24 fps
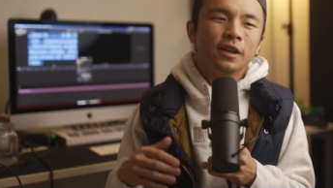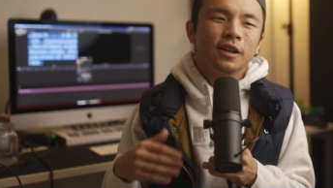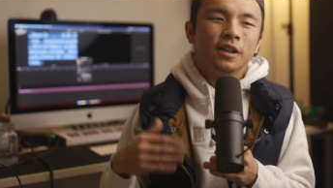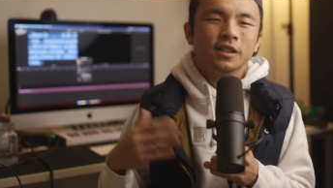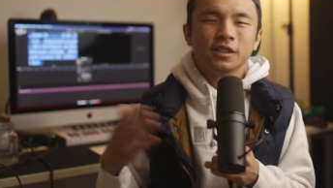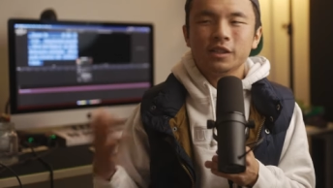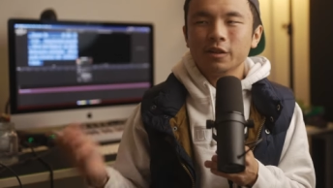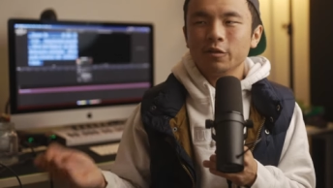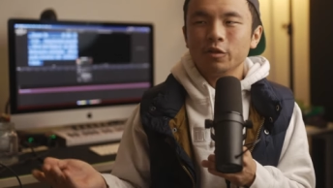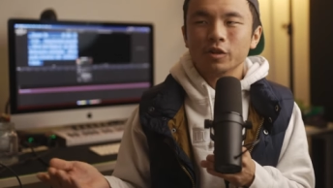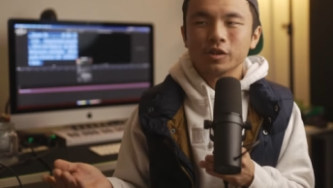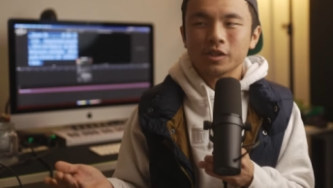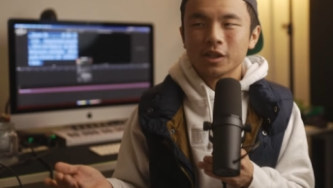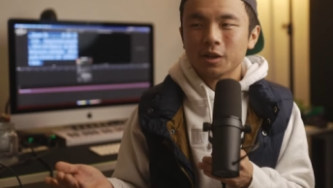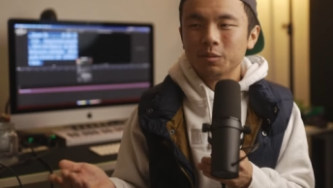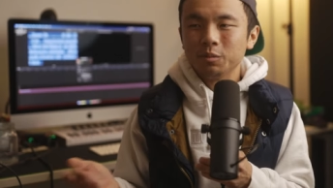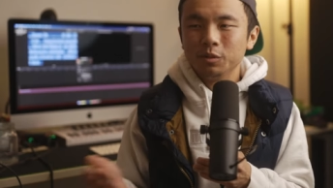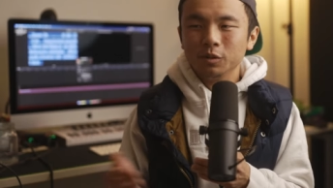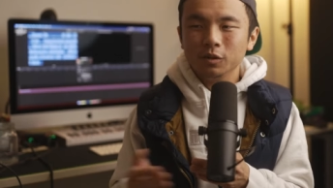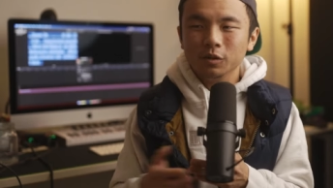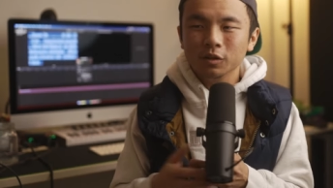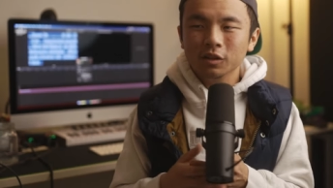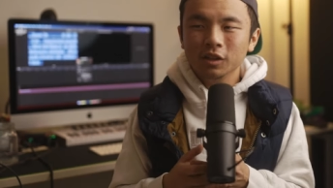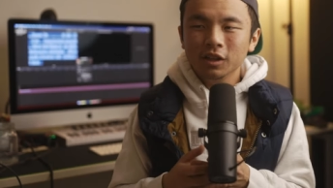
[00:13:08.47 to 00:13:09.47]
Say for
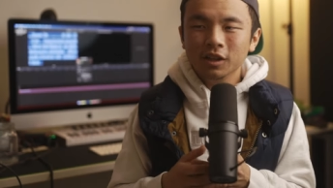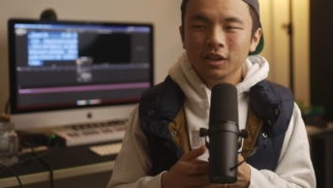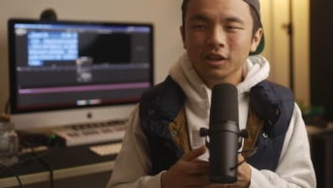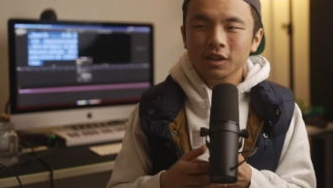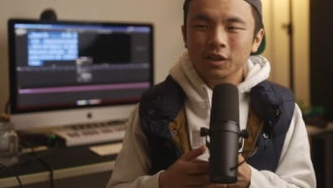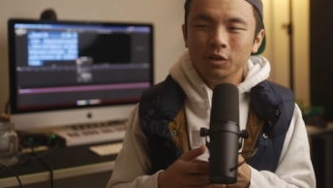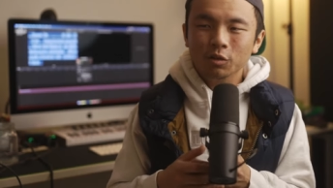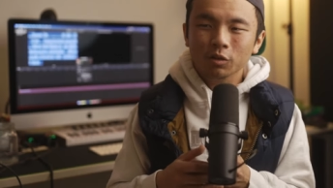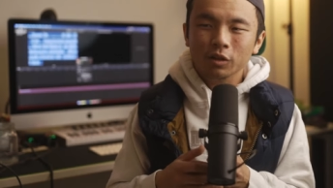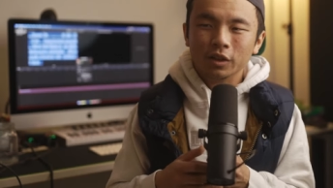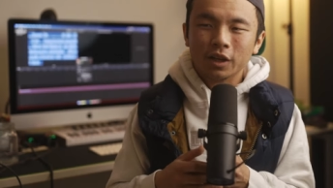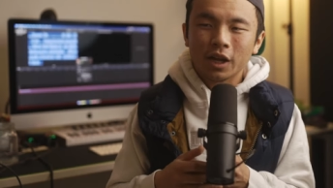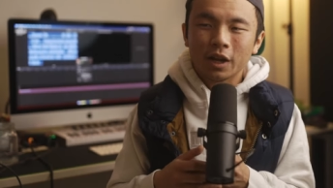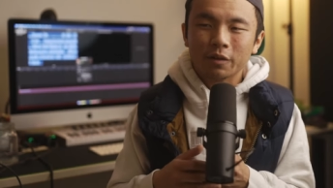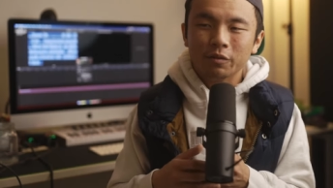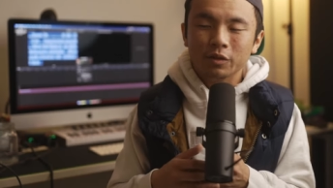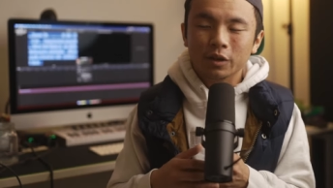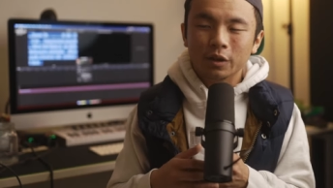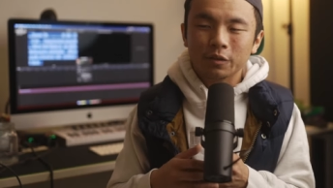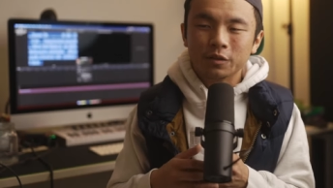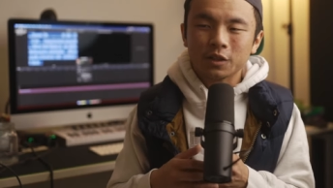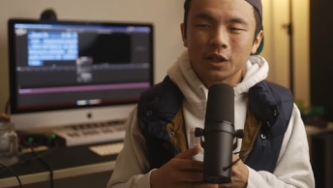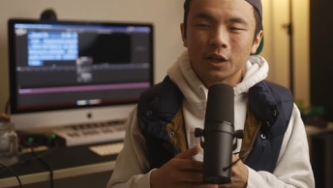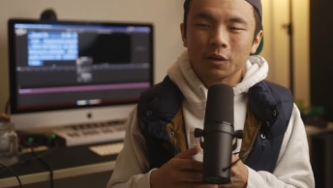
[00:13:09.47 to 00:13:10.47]
example, you only have
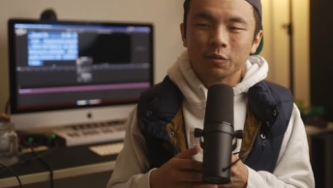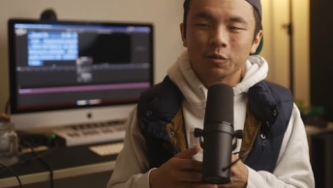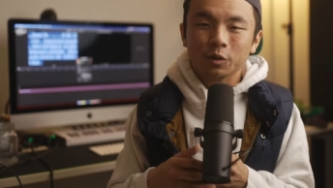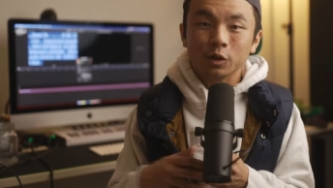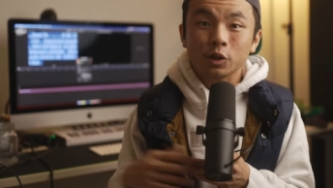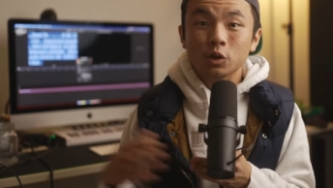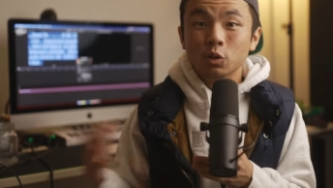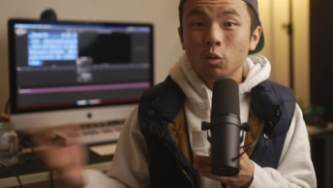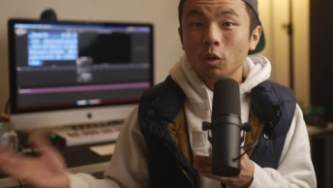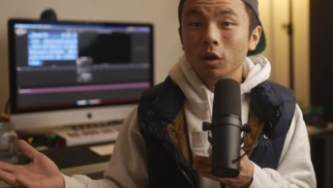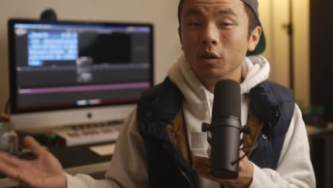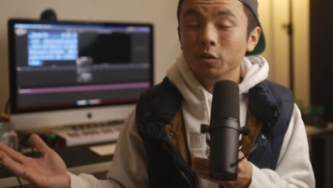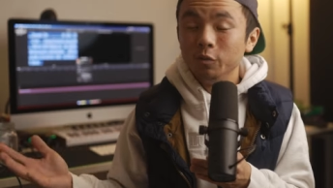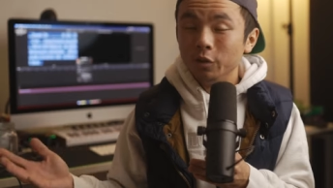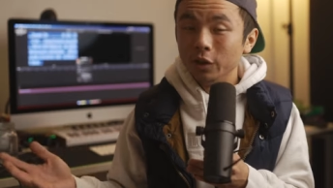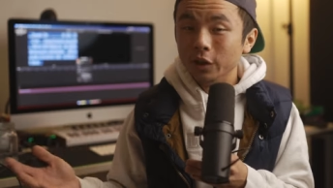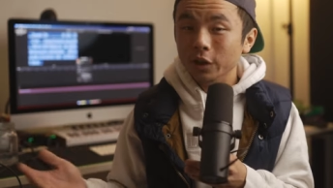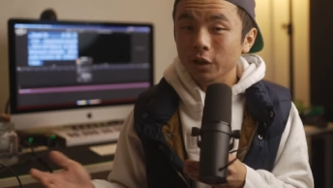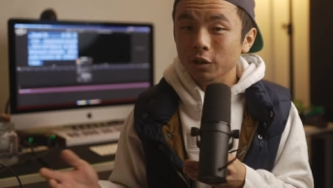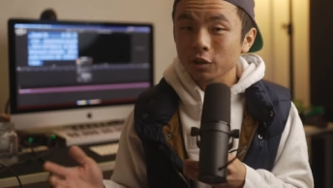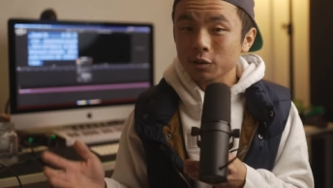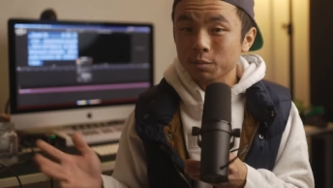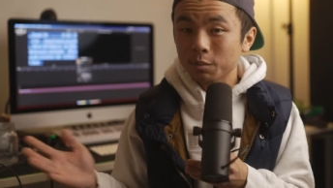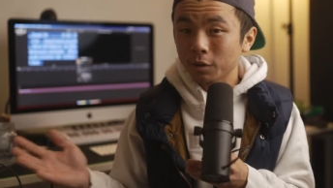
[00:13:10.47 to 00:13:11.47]
enough time for twelve
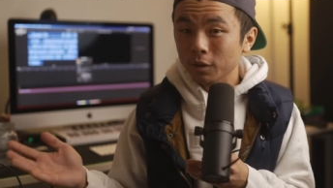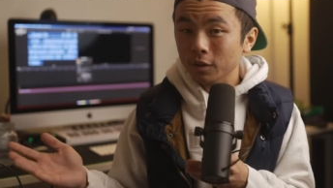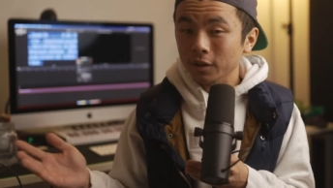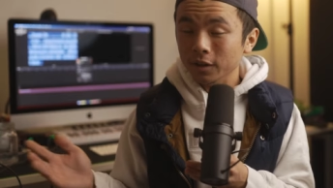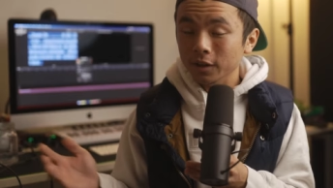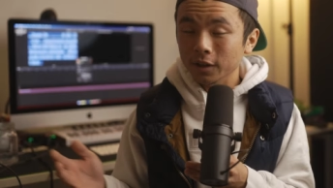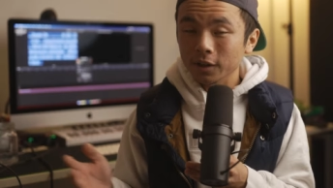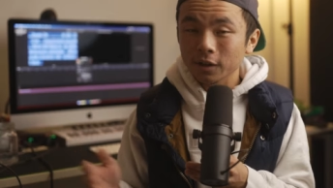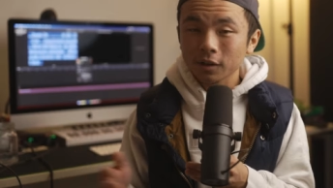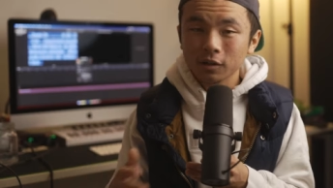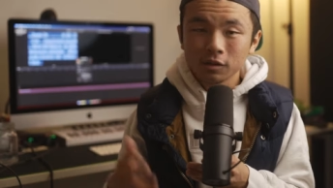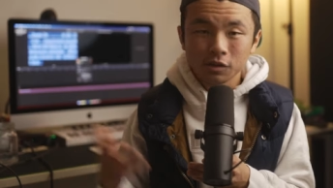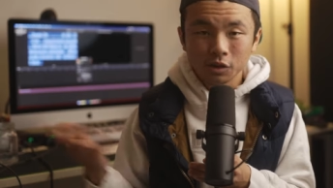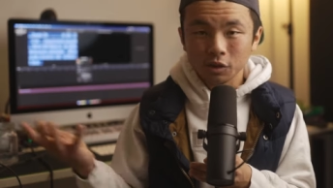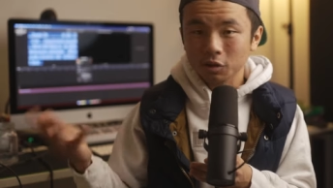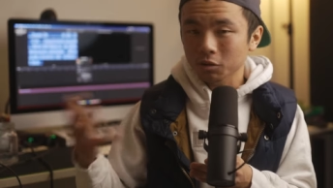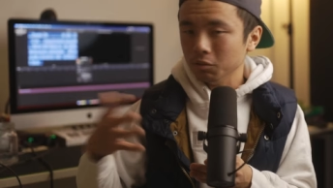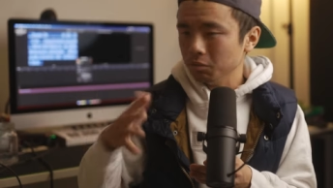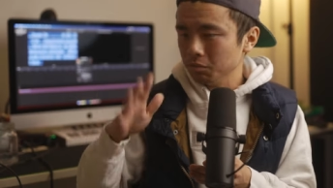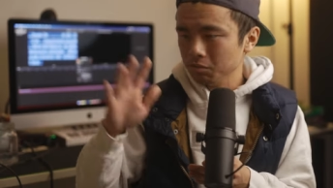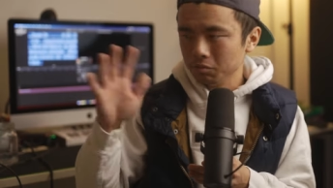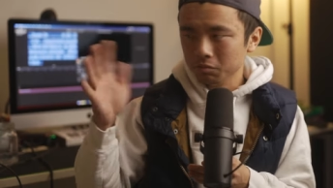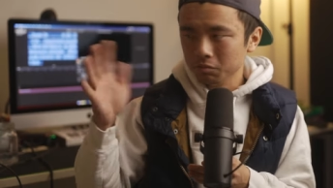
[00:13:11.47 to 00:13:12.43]
videos per year, so